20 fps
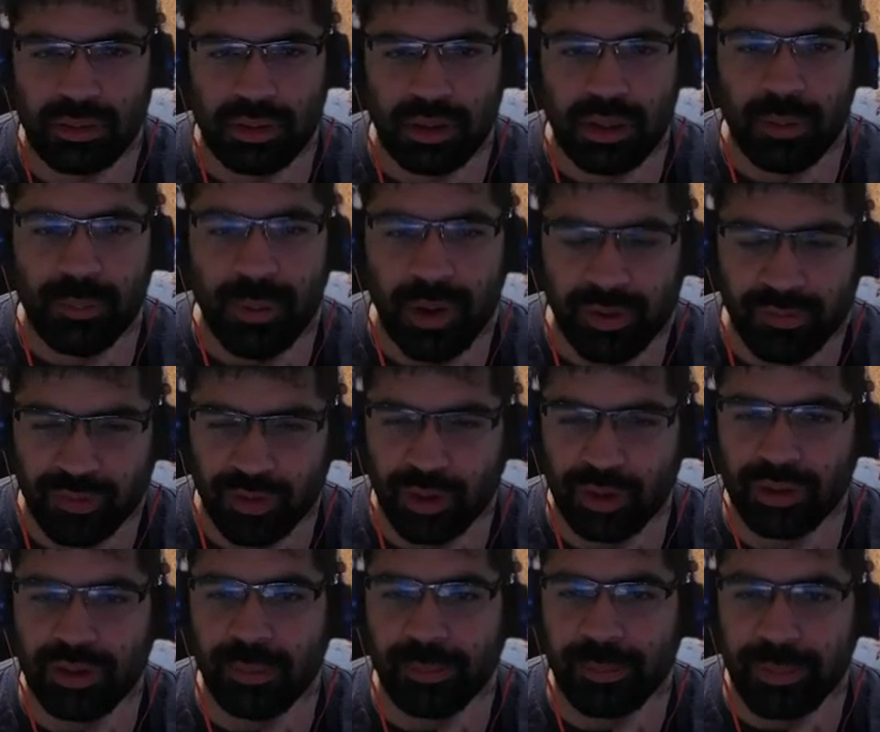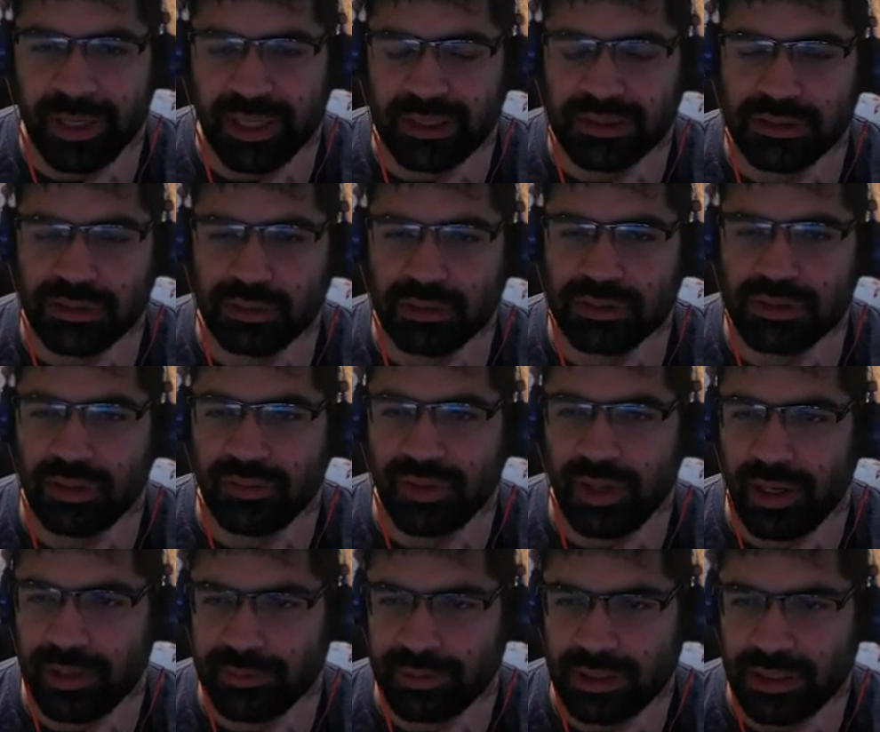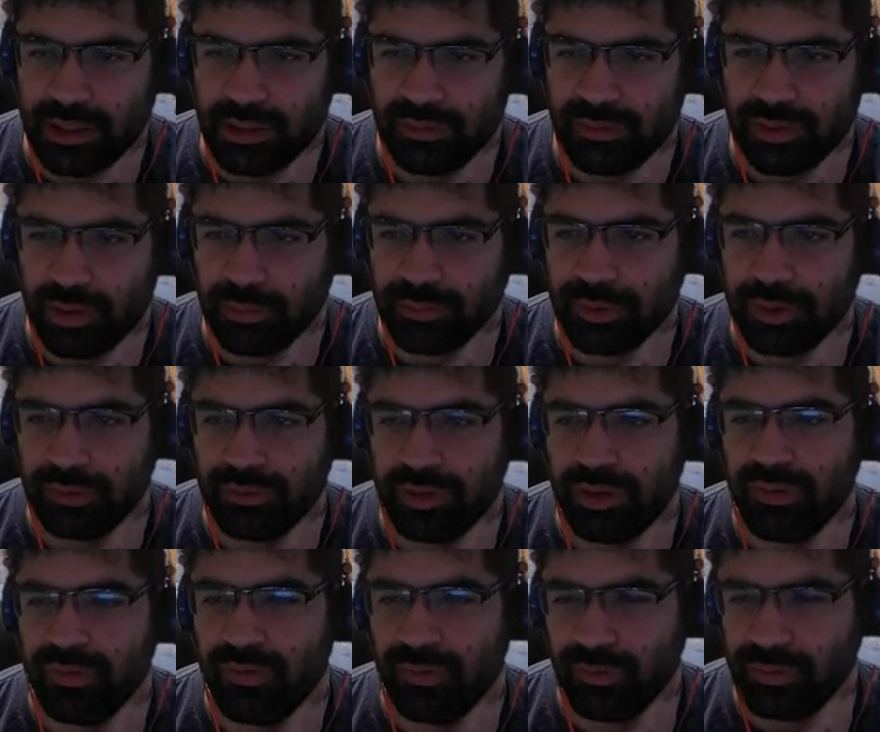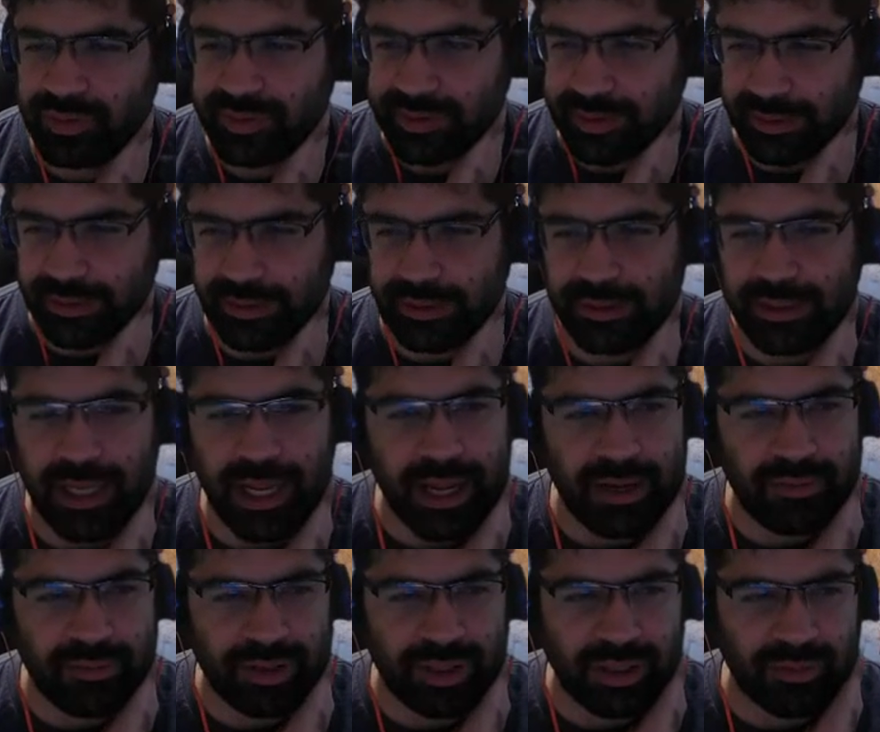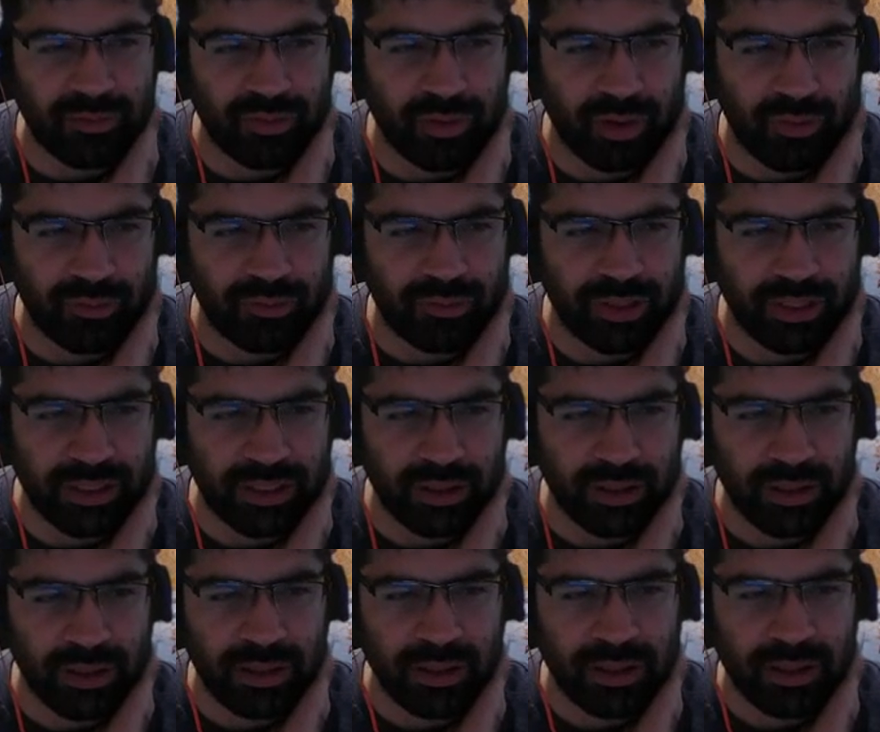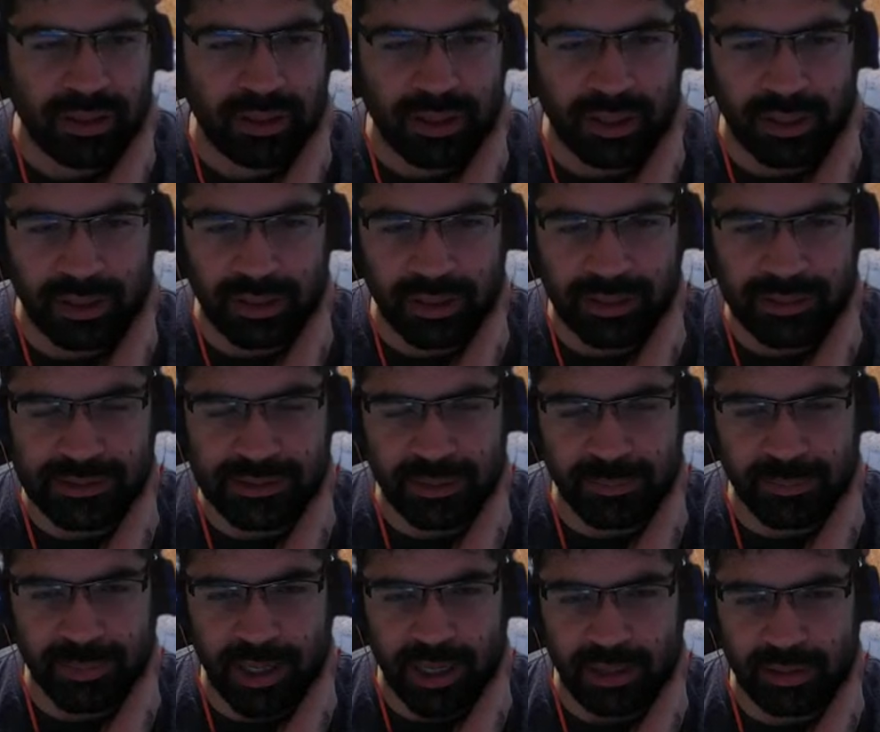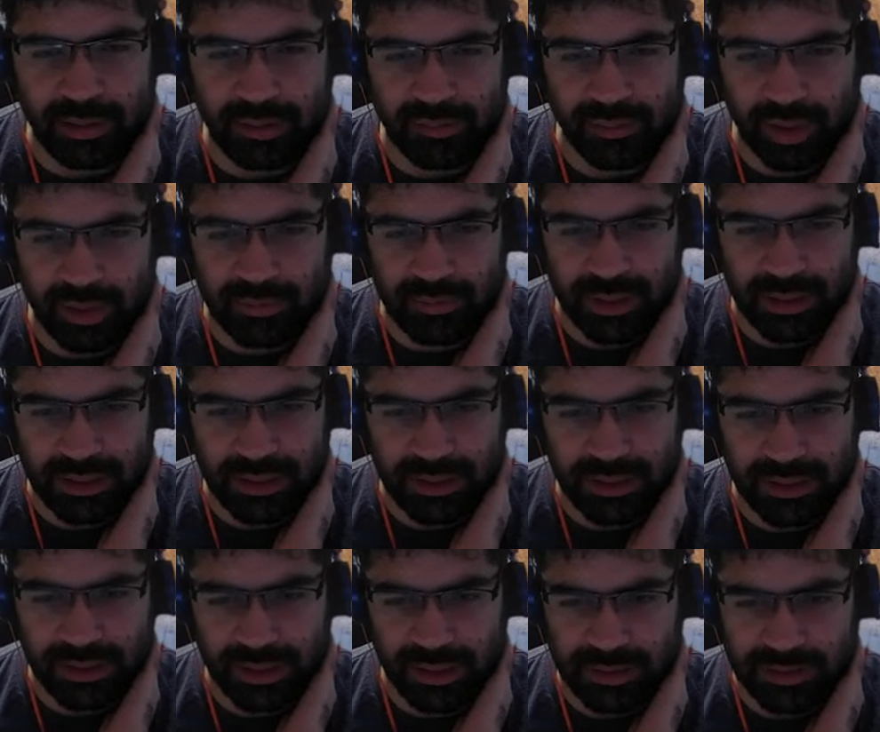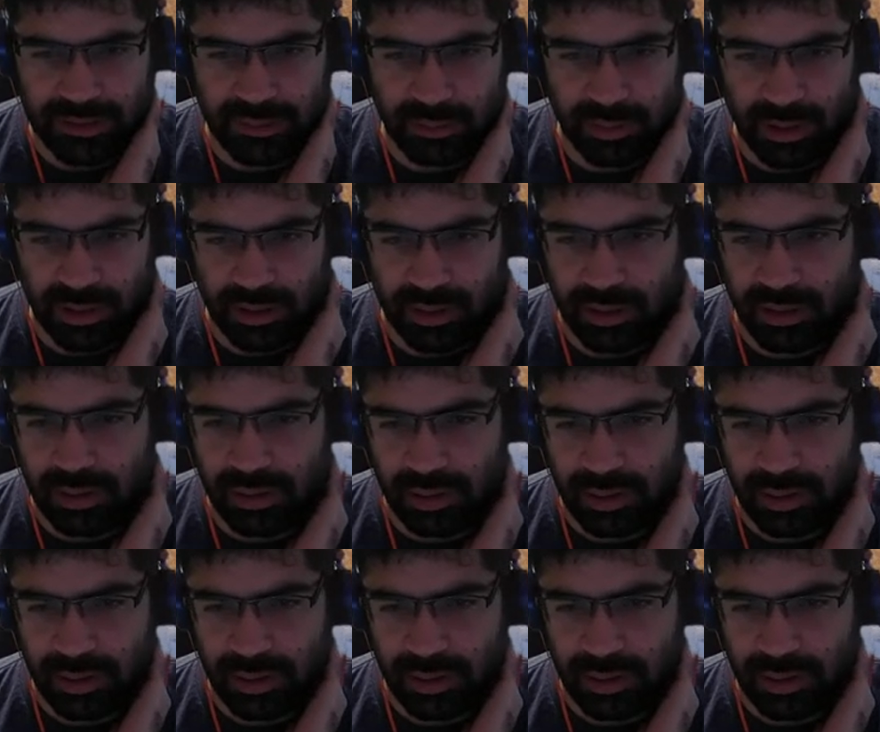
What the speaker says: by viewing the page source of the avatar form, you will see the avatar form field contains the path of the image. This one,